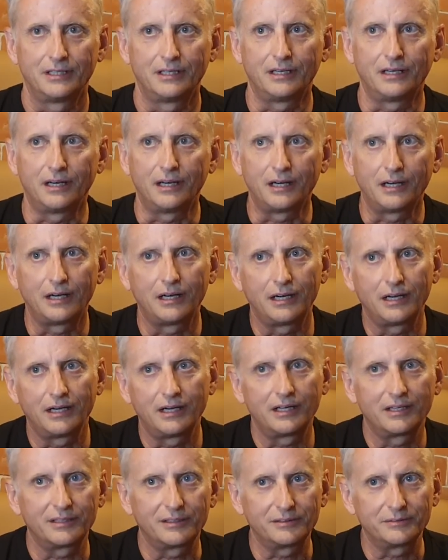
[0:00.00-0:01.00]

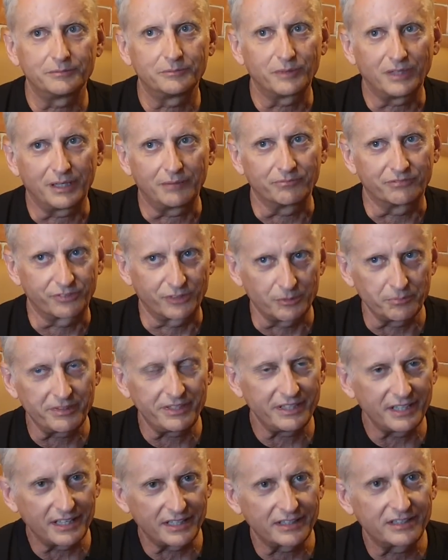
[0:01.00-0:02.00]
Uh, I'm from
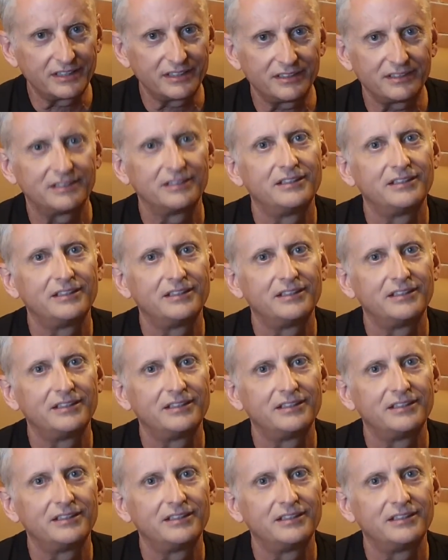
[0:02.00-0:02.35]
Connecticut.